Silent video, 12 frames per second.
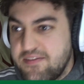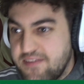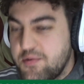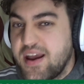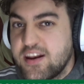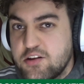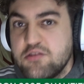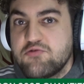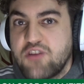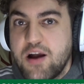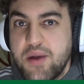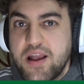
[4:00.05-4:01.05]
You think we had a good
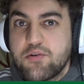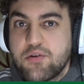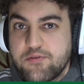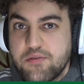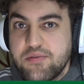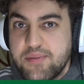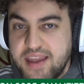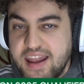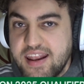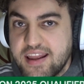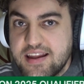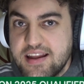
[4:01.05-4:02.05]
right winger on from the
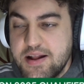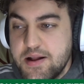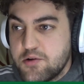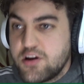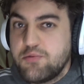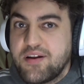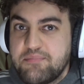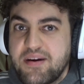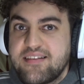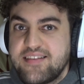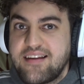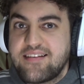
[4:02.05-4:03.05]
beginning? Could have won
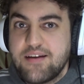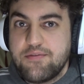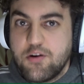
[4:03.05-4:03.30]
by 6, 7